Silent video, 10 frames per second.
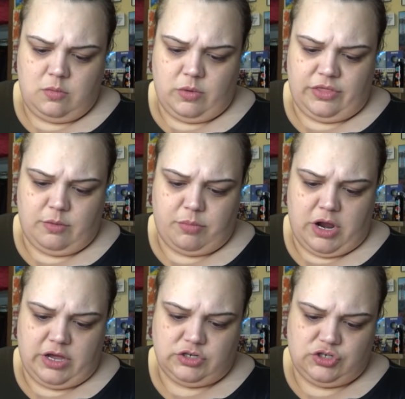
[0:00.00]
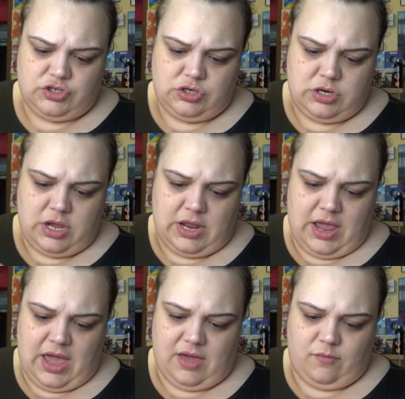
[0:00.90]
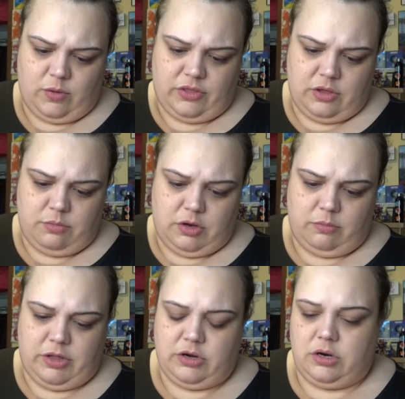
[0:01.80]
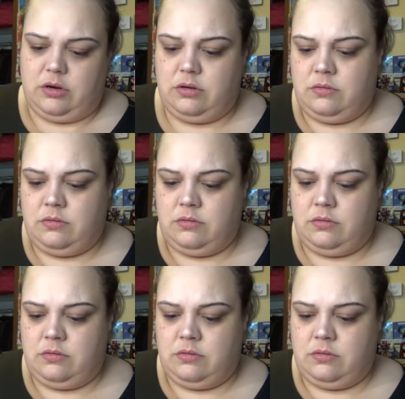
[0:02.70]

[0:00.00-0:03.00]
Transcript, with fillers: with the brush and half with a beauty blender.